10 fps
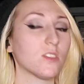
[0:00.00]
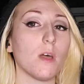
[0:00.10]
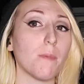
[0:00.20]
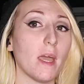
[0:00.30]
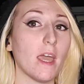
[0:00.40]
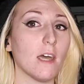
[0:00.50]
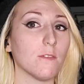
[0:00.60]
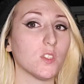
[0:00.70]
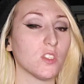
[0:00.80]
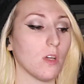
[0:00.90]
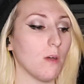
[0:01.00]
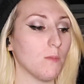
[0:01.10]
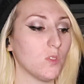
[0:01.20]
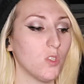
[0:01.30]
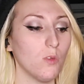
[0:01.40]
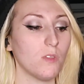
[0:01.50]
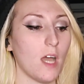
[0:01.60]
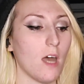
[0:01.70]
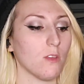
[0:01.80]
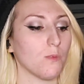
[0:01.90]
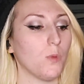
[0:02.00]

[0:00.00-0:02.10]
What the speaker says: up I have some $2